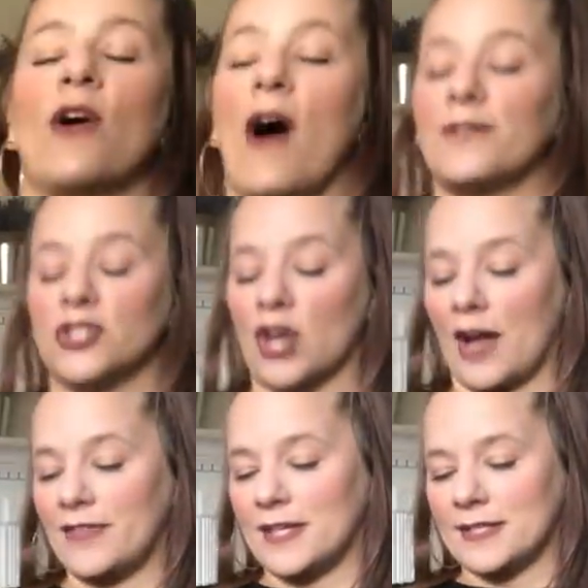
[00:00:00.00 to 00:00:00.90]
So I'll have to
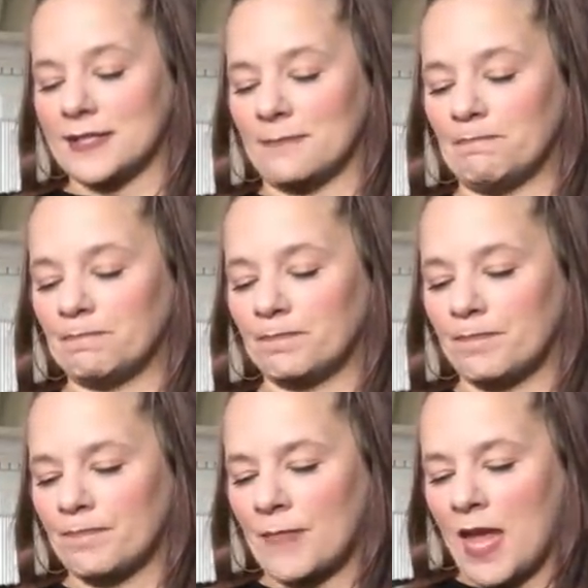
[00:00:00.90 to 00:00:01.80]
try this.
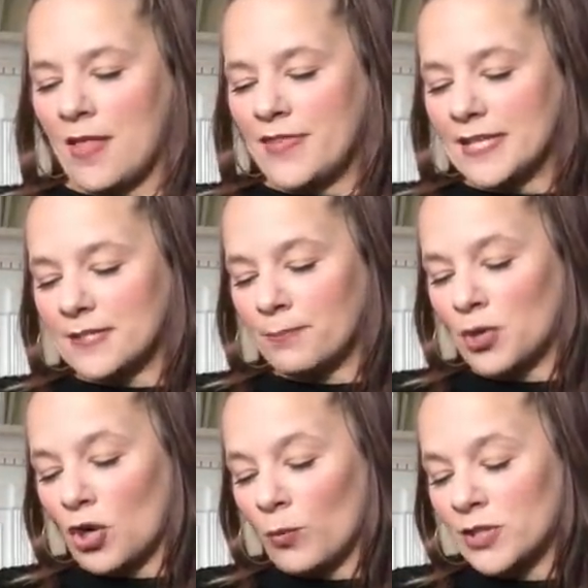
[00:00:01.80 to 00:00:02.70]
This
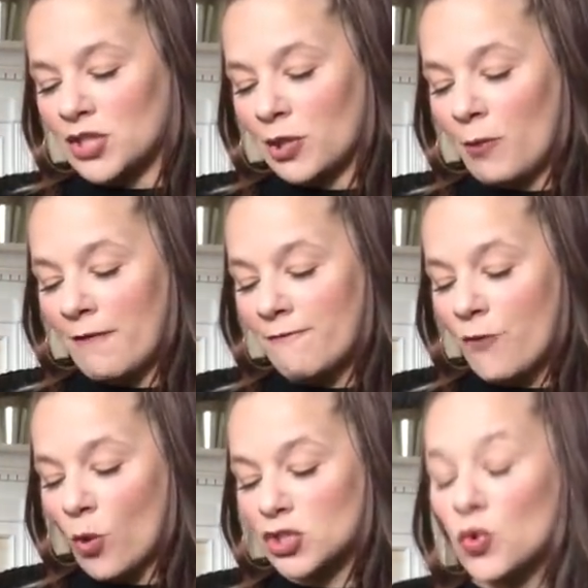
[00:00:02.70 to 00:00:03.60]
book originally went
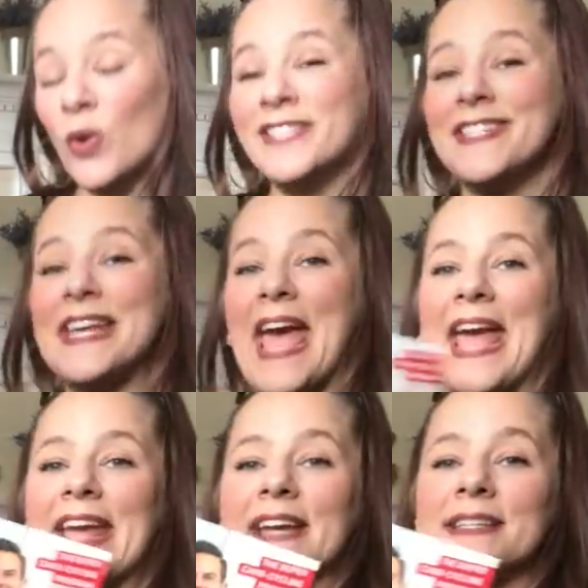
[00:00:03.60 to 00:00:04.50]
for
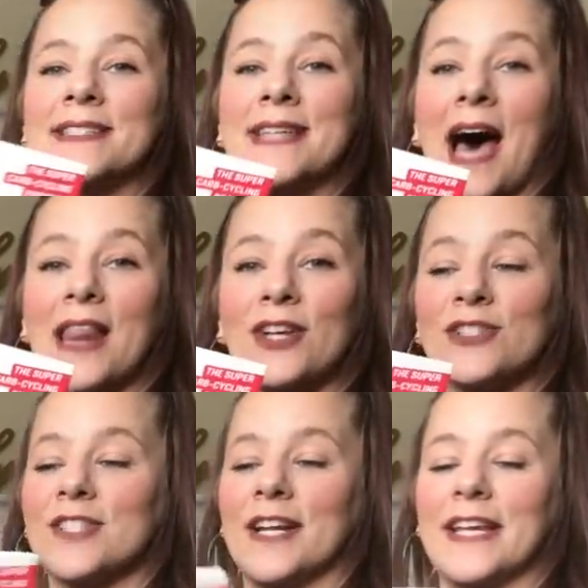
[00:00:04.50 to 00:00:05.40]

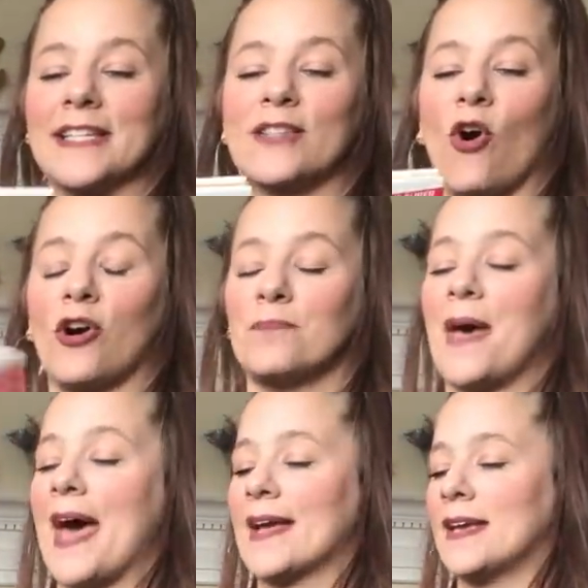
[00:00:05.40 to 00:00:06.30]
$28, honey. It's
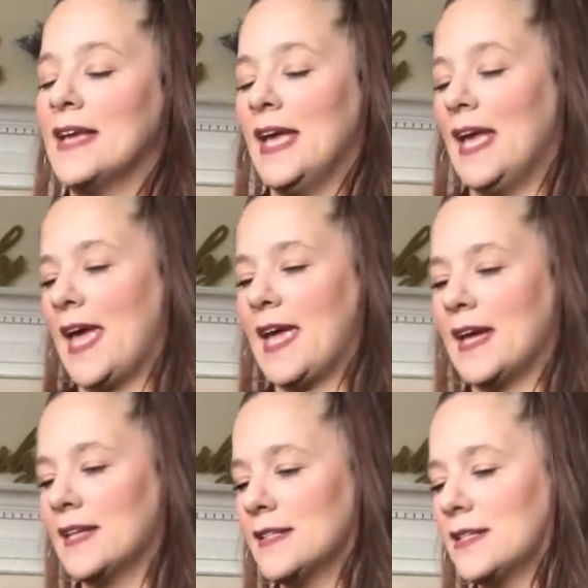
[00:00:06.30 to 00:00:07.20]
hardback,
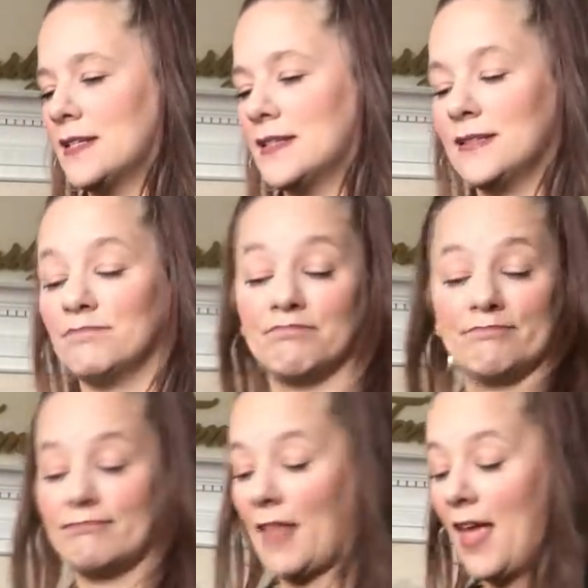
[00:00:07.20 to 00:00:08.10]
and
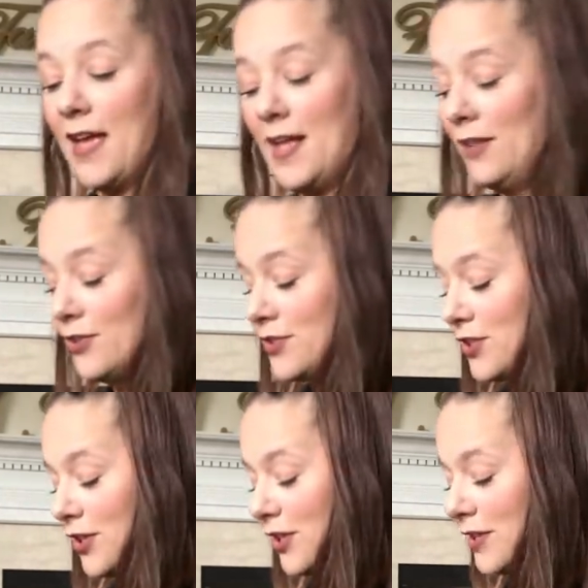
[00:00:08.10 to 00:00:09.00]
it looks
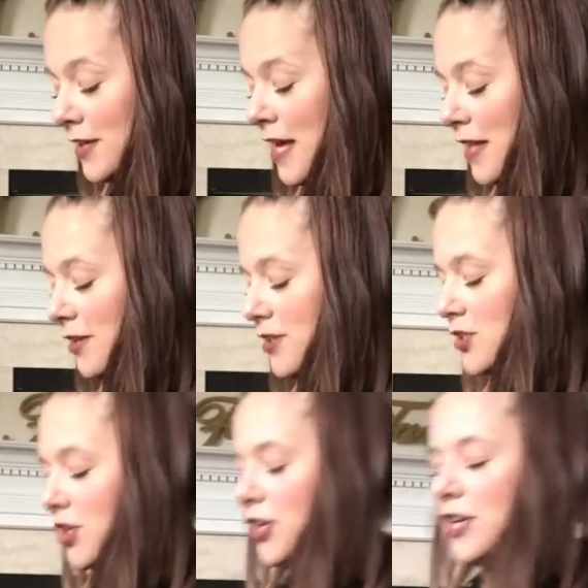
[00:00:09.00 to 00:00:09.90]
good.
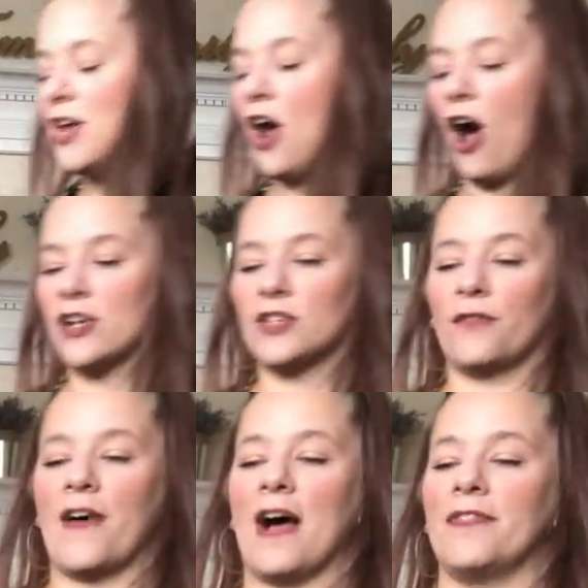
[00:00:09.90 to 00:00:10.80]
Looks good. Also
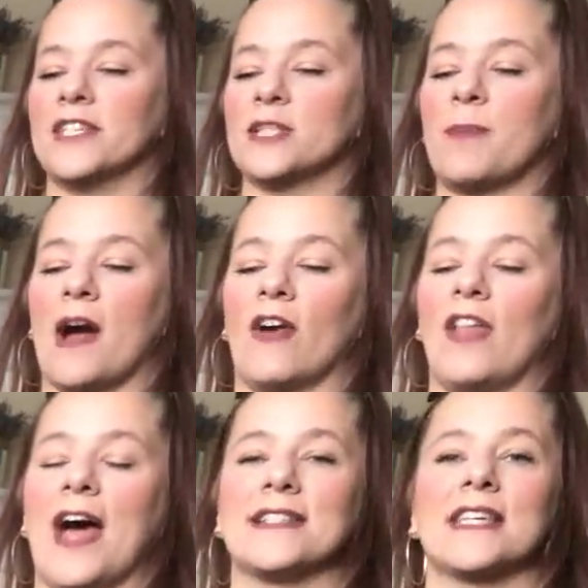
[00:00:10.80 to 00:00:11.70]
found the
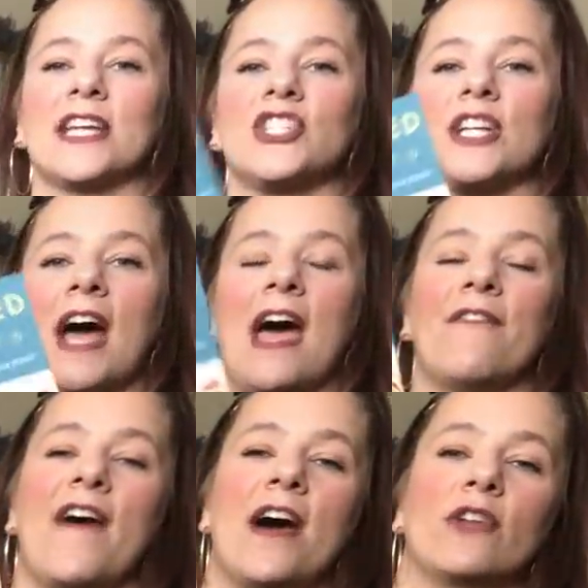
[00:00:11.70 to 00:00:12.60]
Spiralized Kitchen. I
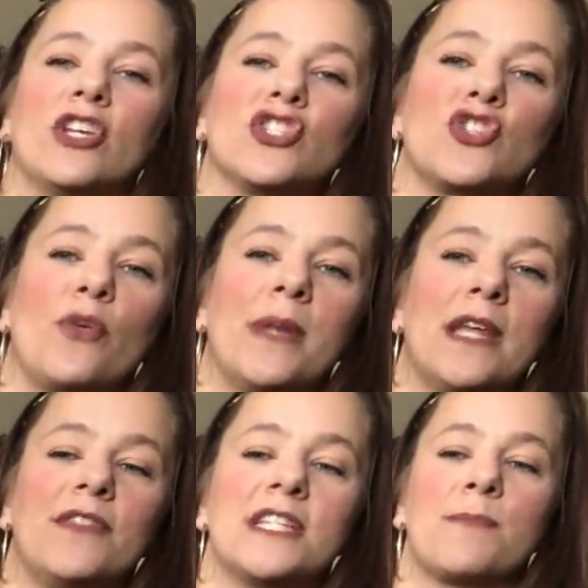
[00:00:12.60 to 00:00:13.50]
have found so
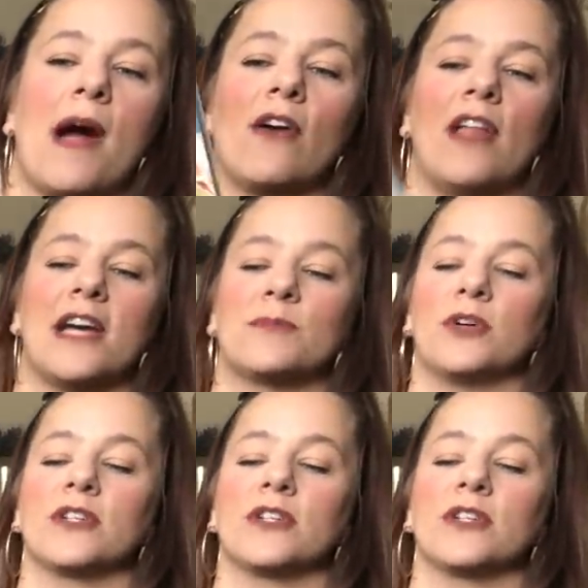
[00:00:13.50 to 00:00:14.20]
many of these spiralized